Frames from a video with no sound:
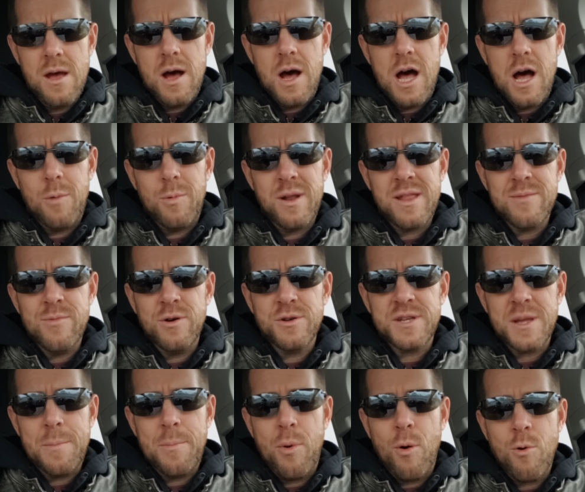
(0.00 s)
Uh, one of the
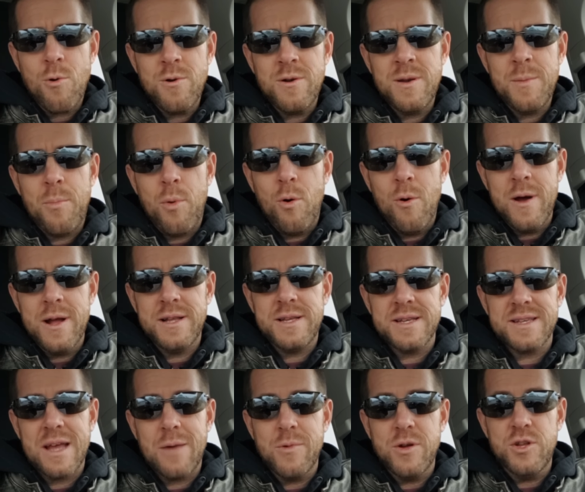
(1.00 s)
most important points
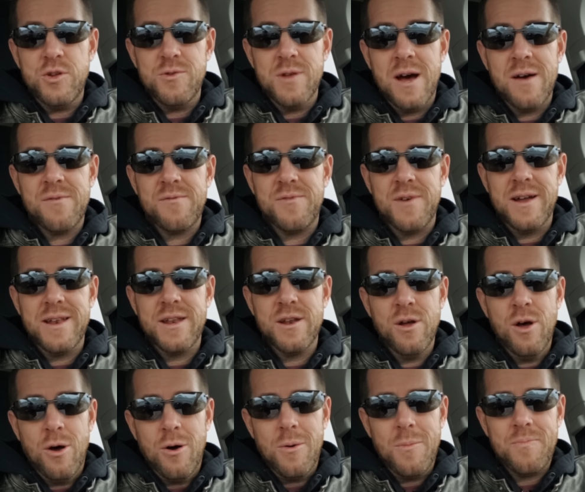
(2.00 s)
is that we do not fight at
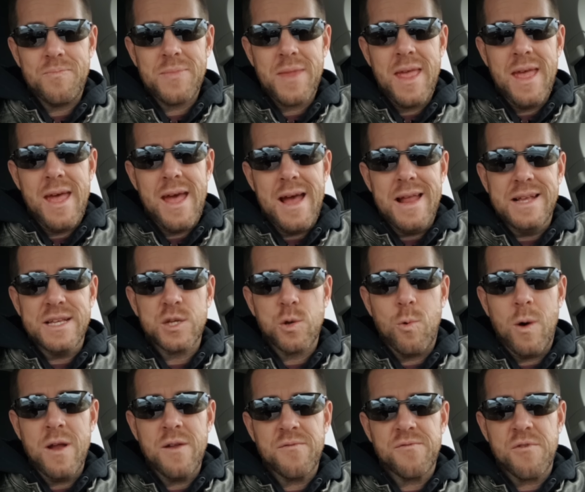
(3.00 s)
all, and he's
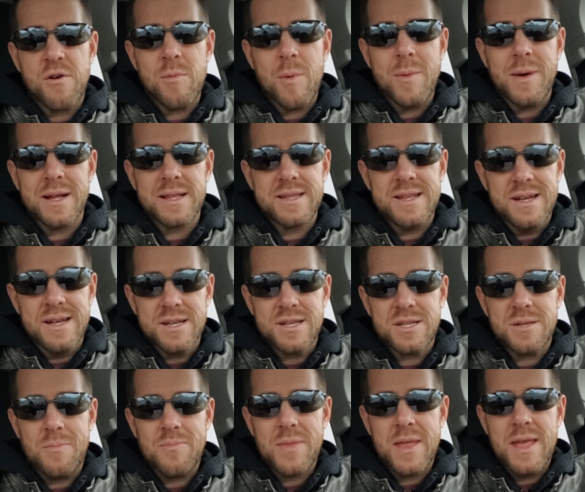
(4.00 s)
quite firm about
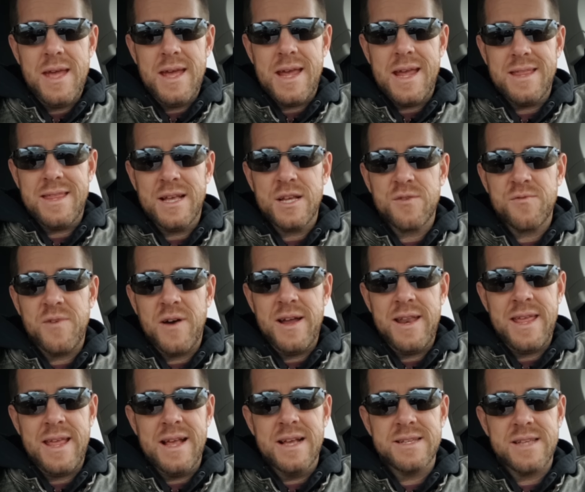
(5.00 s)
this. He thinks
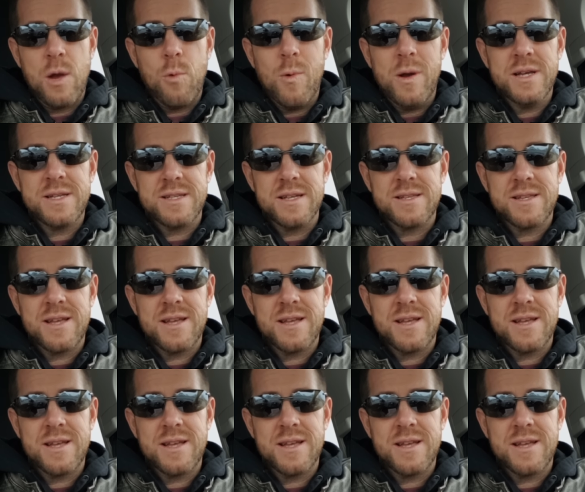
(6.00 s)
fighting is a waste of